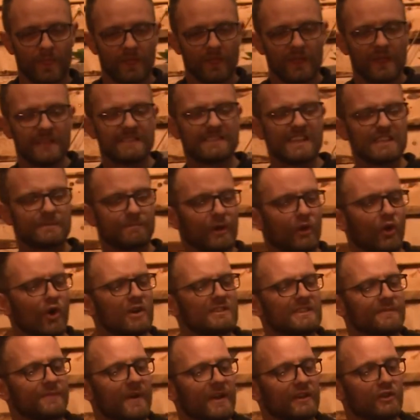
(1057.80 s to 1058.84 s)
He says,
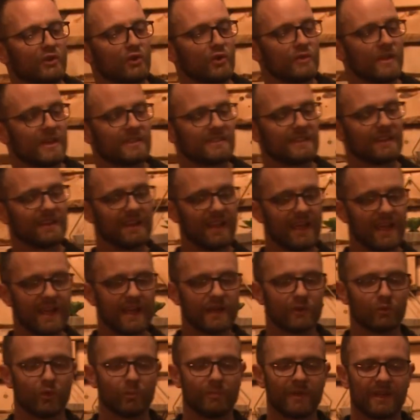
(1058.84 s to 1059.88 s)
because if I do that, the
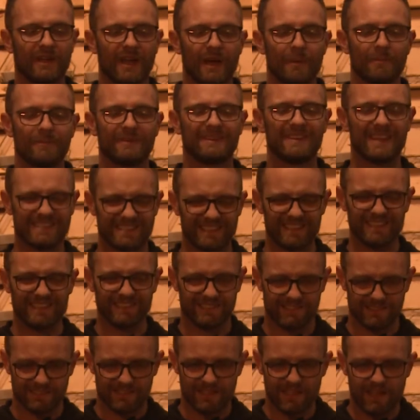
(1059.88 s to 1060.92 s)
land will become
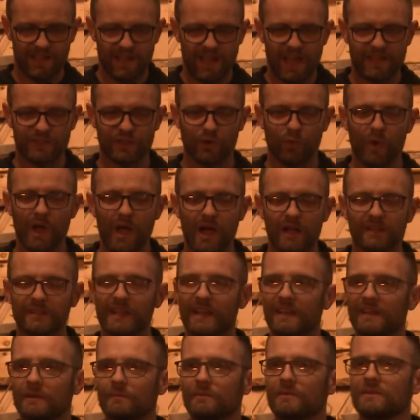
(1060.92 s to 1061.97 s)
desolate, and the wild
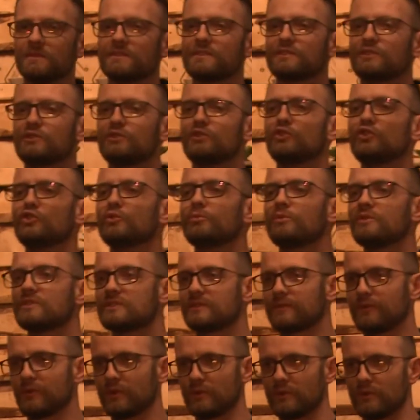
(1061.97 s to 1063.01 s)
animals too numerous
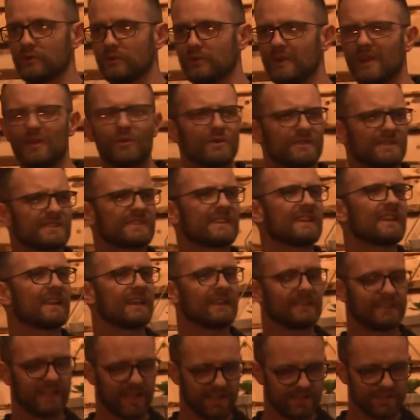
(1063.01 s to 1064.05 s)
for you. In other words, it's going to
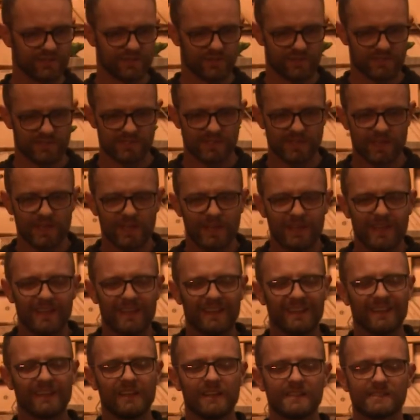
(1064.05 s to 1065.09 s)
get dangerous.
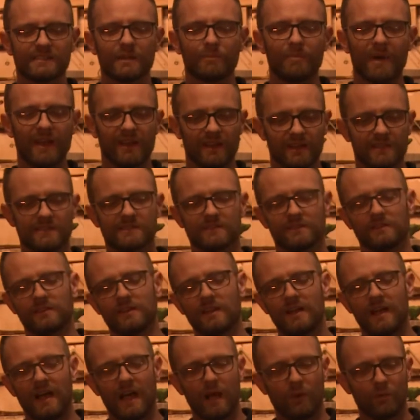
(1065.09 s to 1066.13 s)
Little by little,
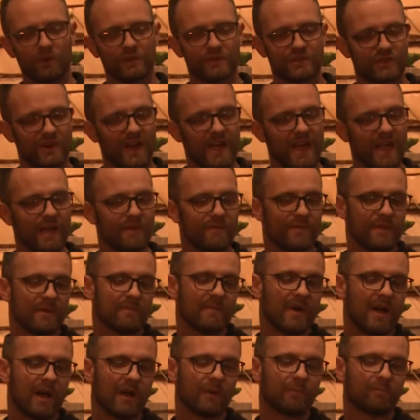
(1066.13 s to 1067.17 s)
I will drive them
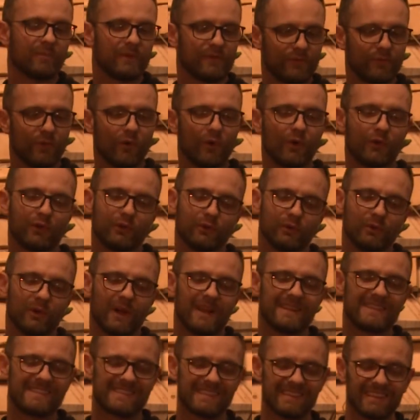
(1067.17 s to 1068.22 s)
out before you
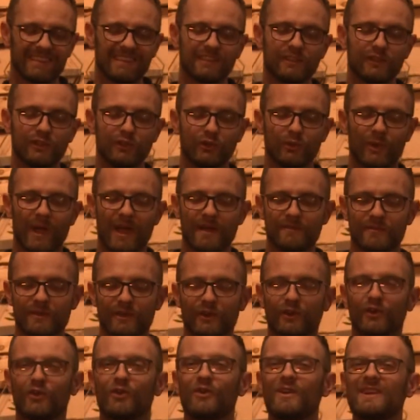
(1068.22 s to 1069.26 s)
until you have
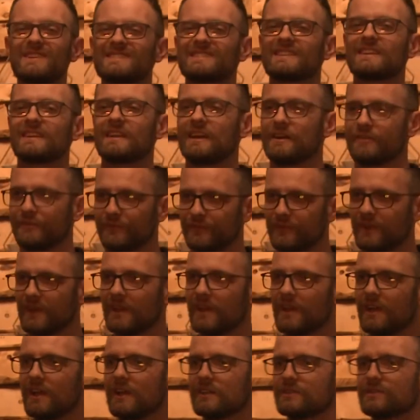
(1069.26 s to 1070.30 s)
increased enough
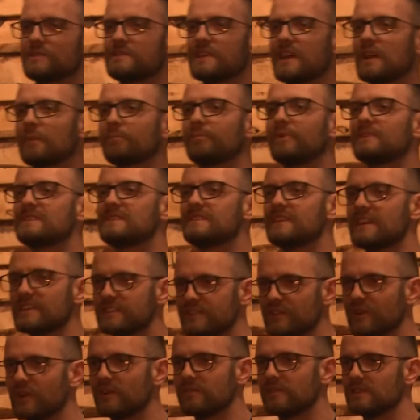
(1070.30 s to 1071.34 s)
to take
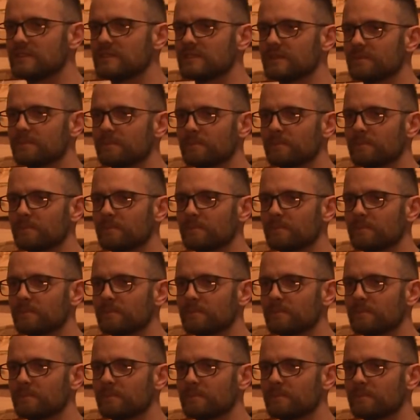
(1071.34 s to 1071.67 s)
possession of it.